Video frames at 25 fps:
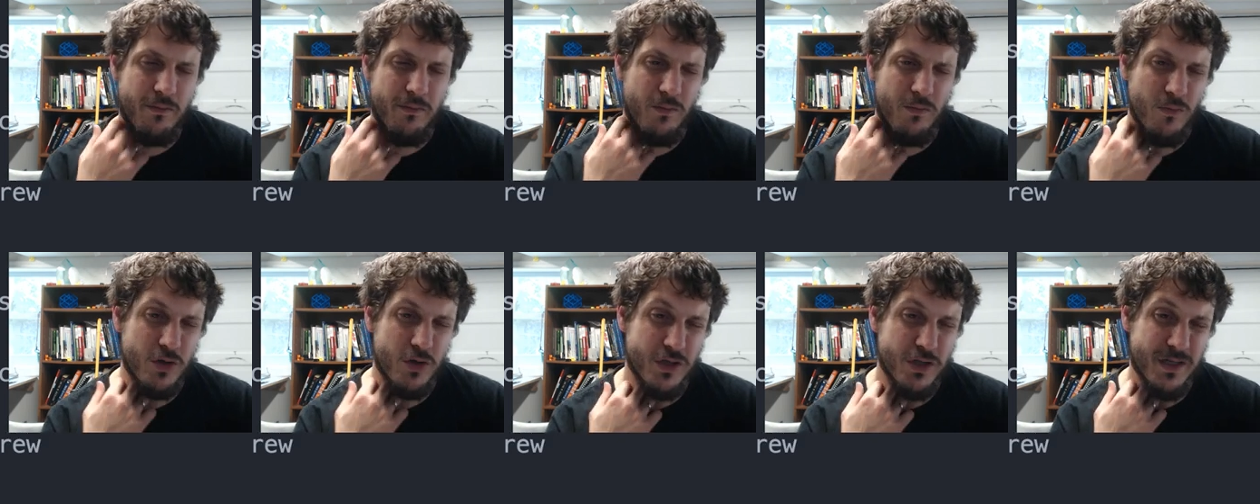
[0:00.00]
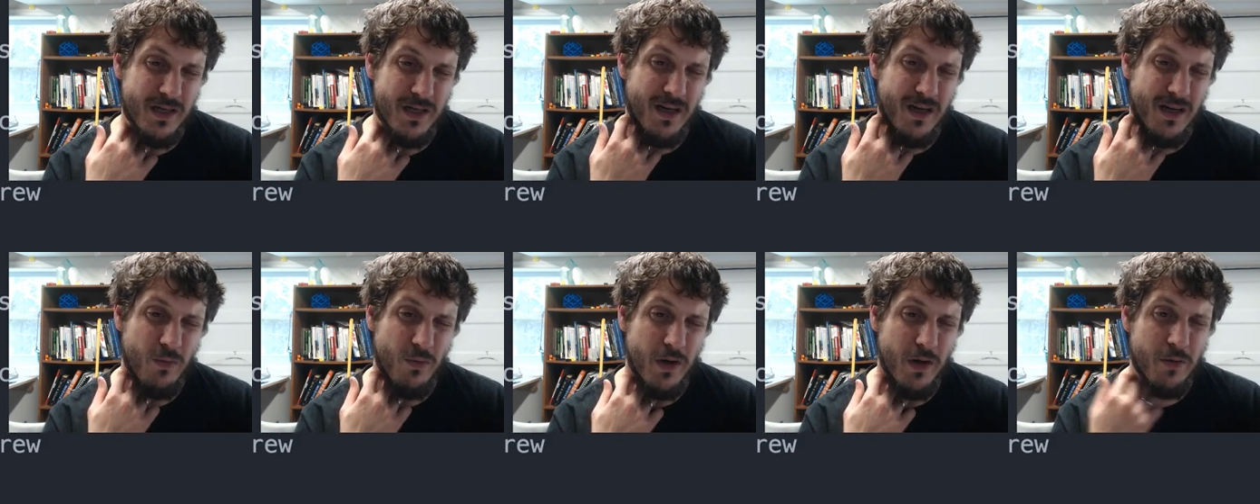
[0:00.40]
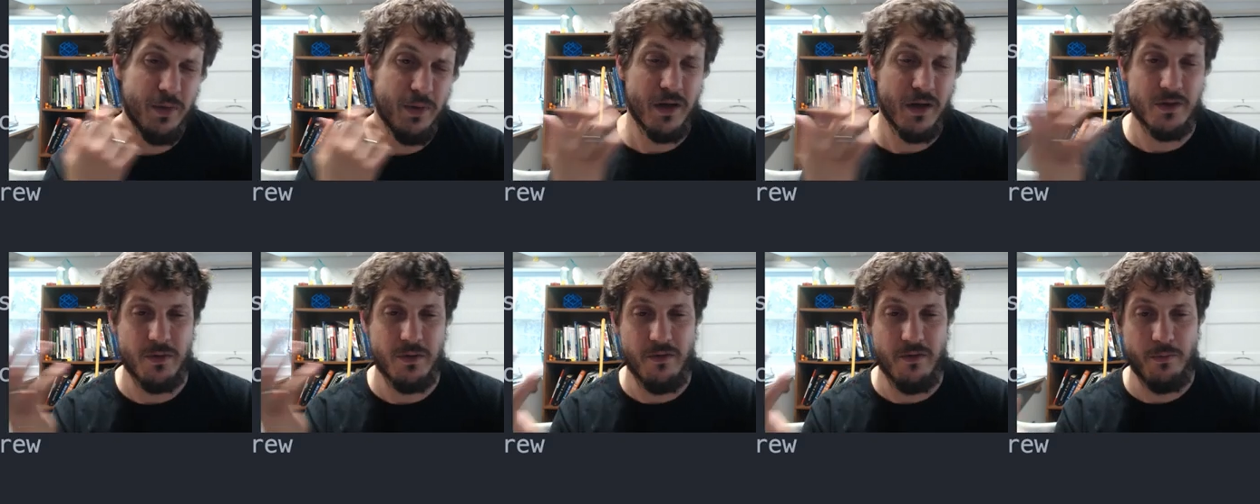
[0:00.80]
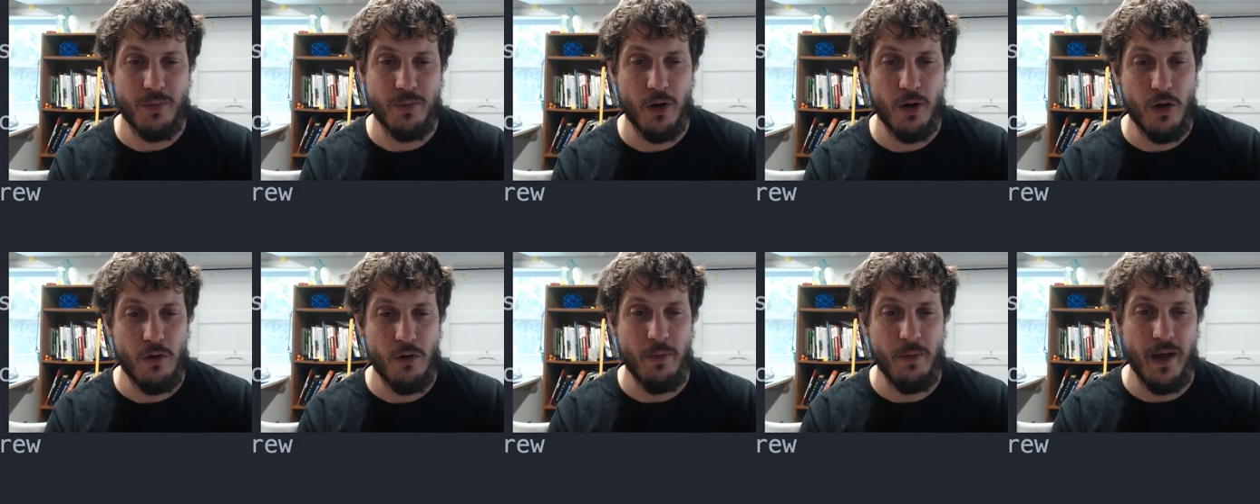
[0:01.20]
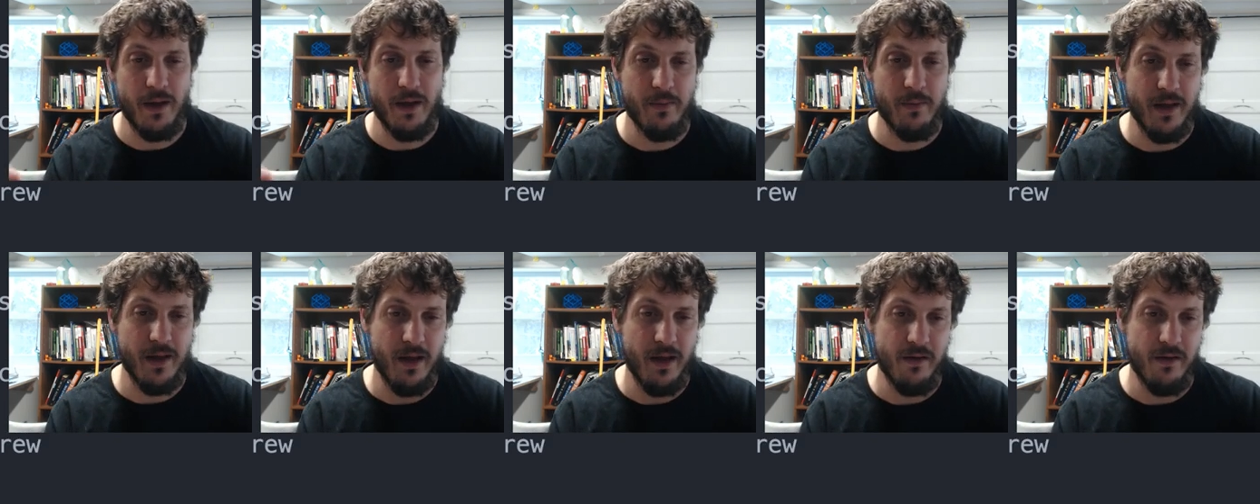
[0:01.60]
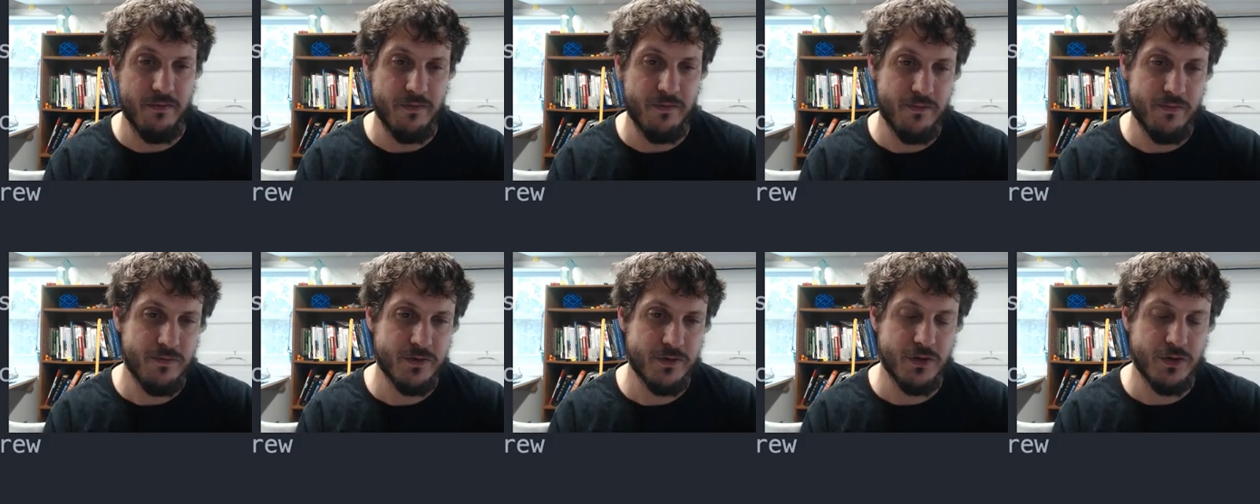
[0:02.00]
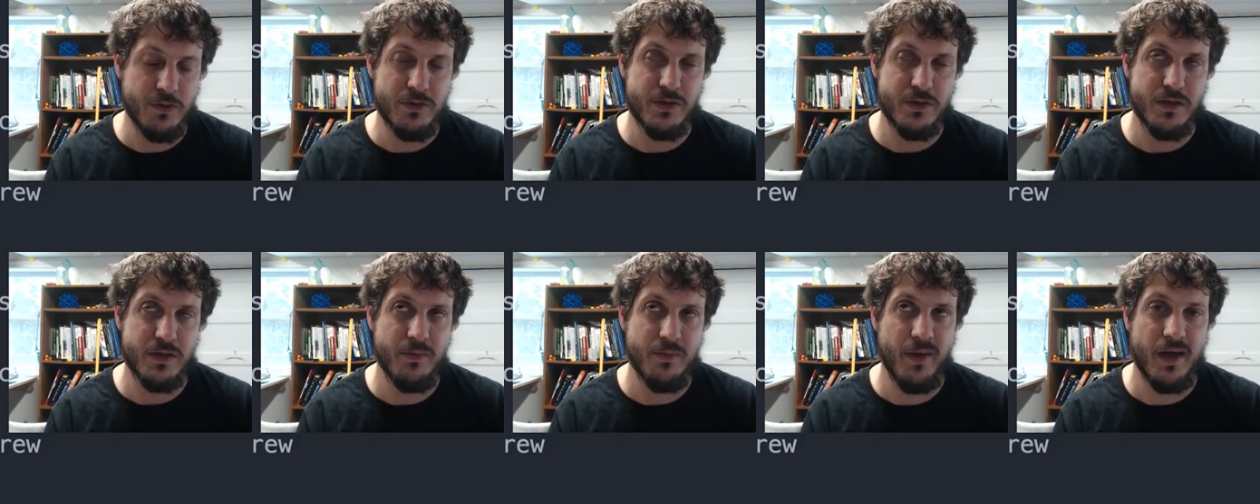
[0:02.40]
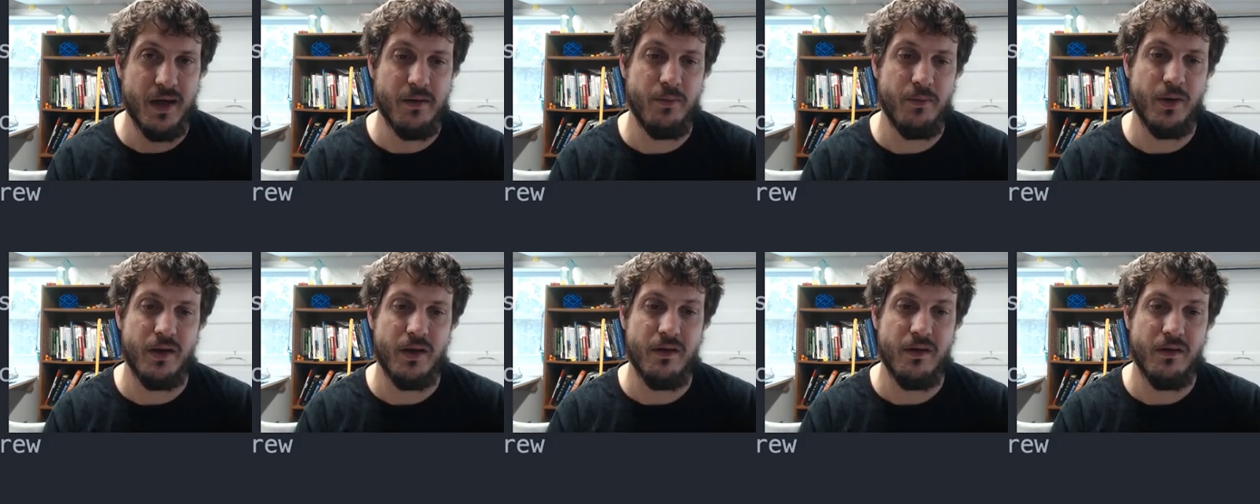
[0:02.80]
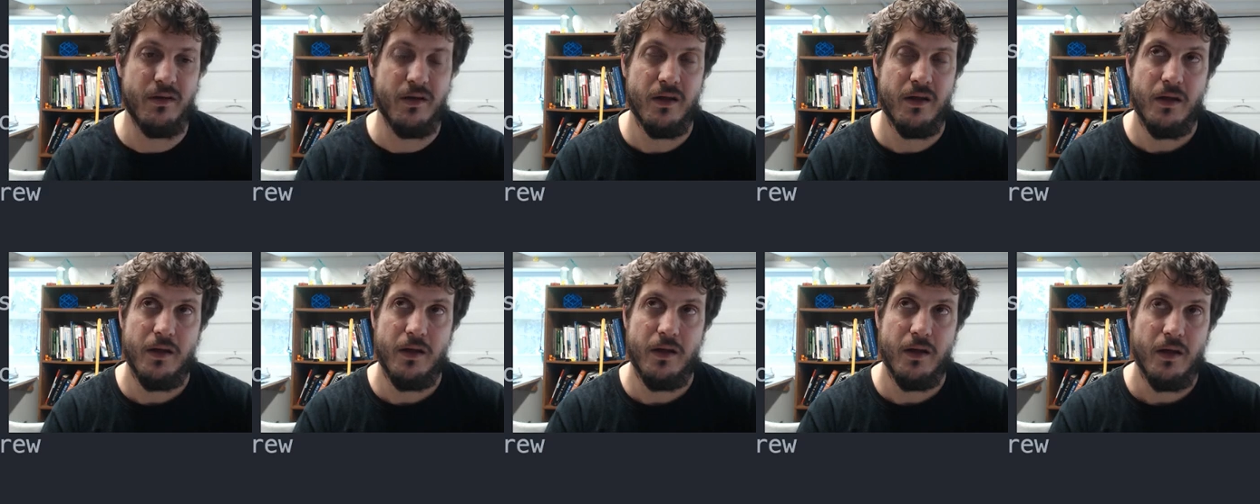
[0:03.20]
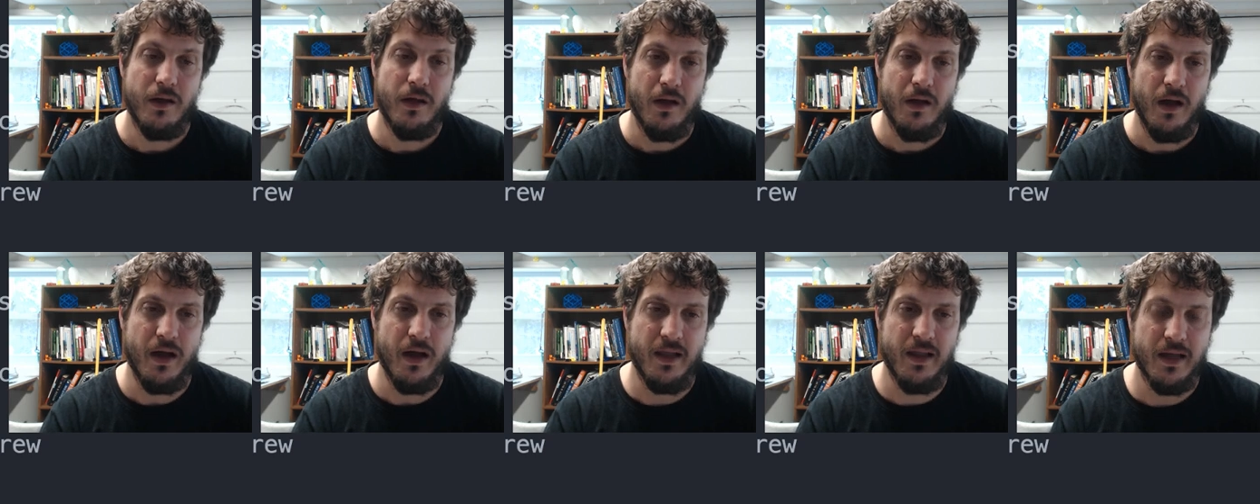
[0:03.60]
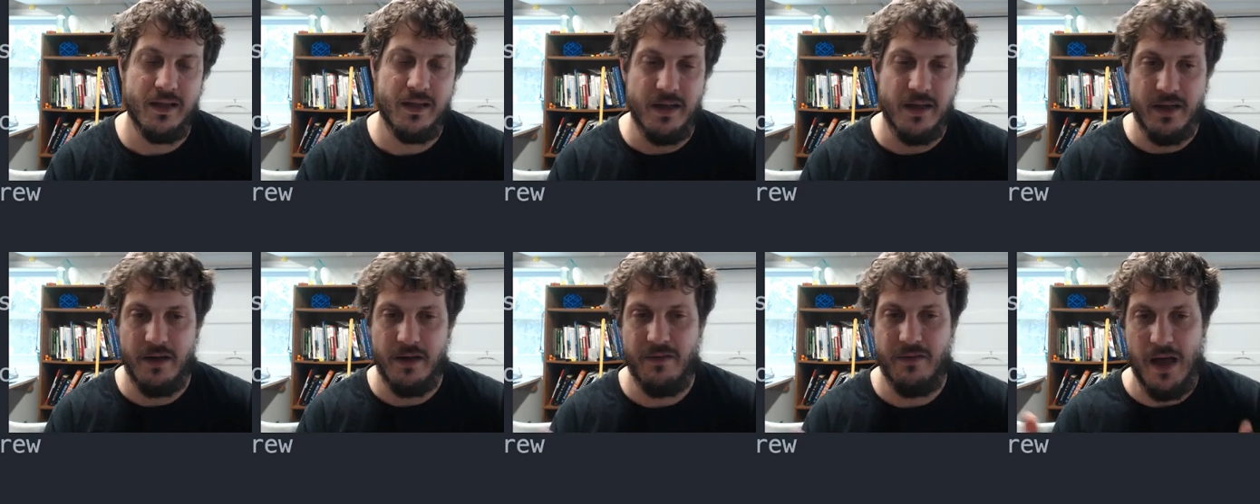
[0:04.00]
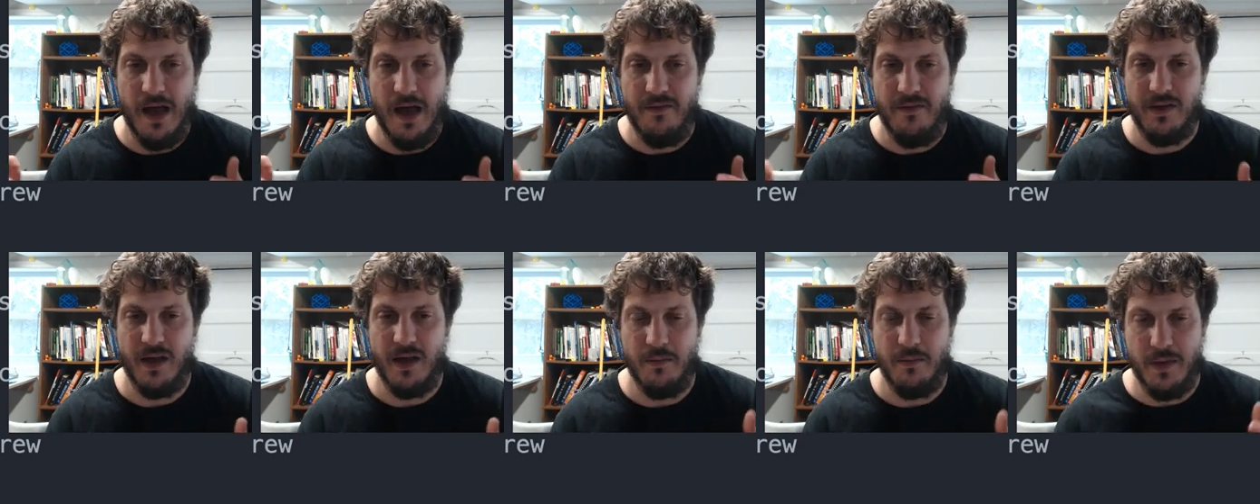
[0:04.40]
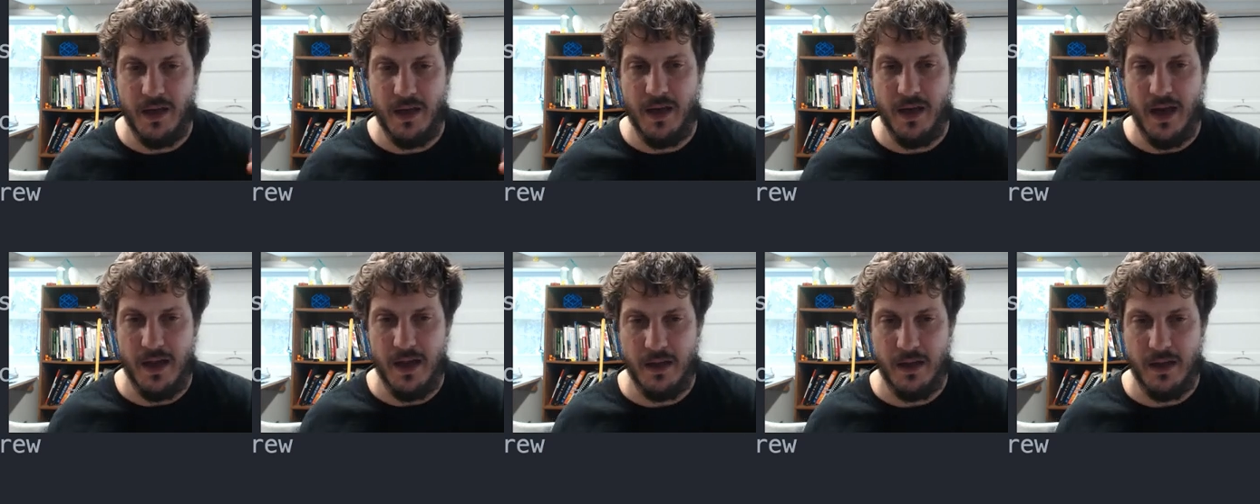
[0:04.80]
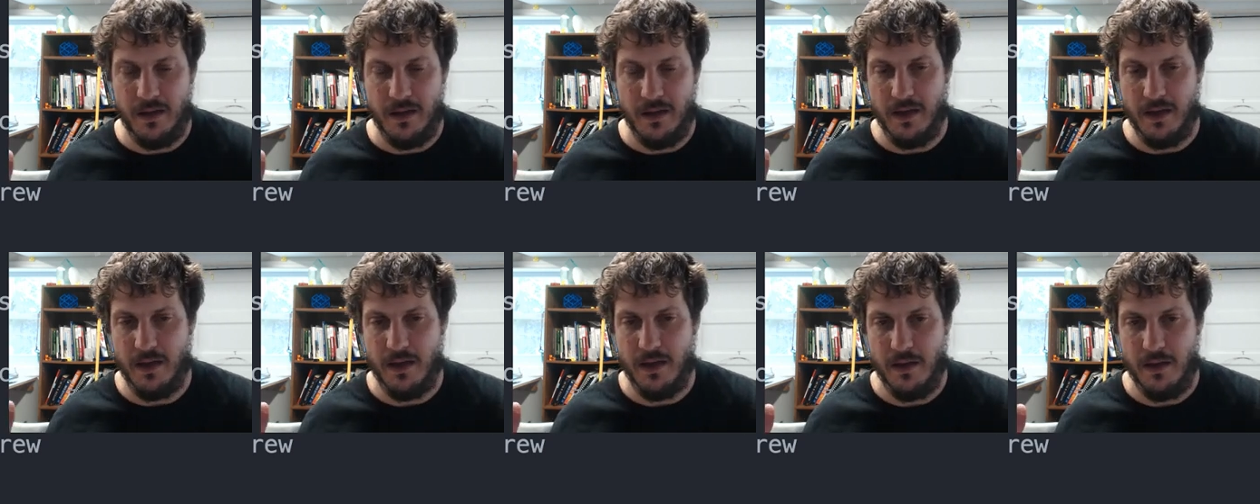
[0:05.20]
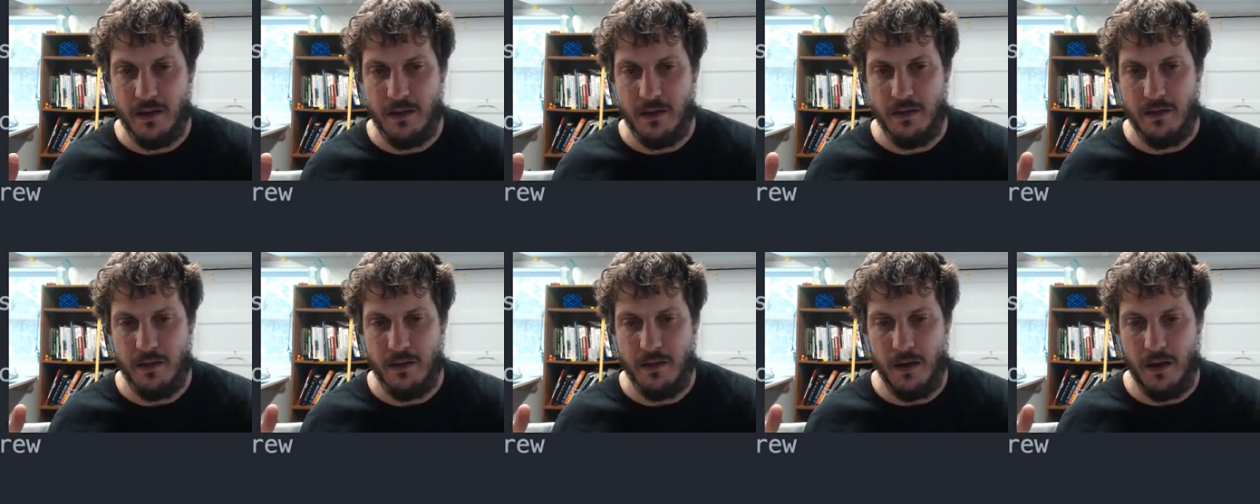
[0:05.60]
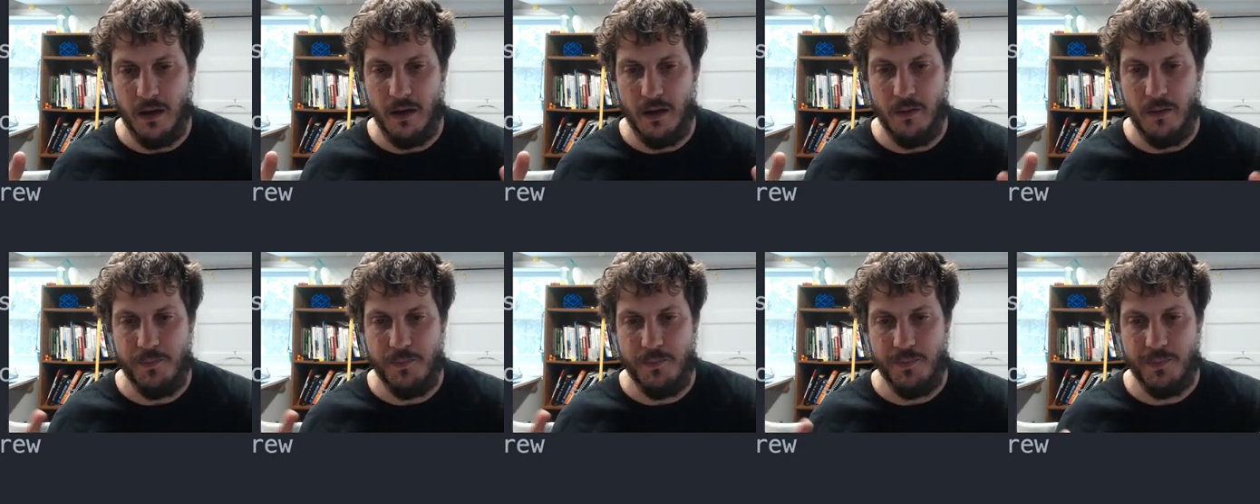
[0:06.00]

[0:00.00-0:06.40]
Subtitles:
which is then kind of weird because we have a probe and we have screws on the bed, but I like the idea of having a mechanically, a